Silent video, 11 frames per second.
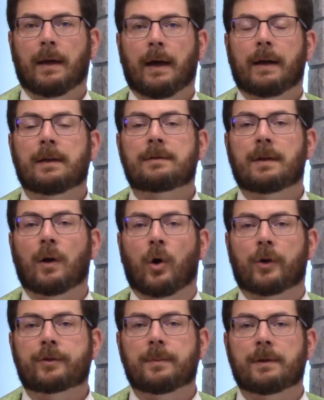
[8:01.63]
And it's the
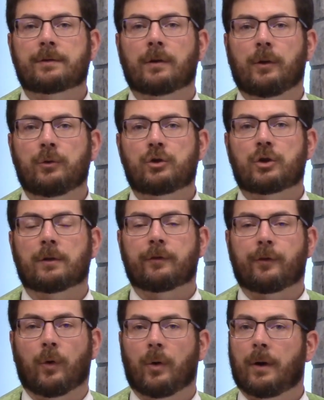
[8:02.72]
ultimate solution
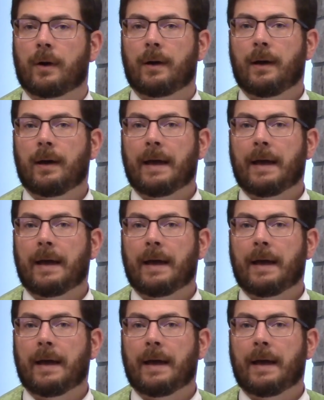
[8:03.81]
for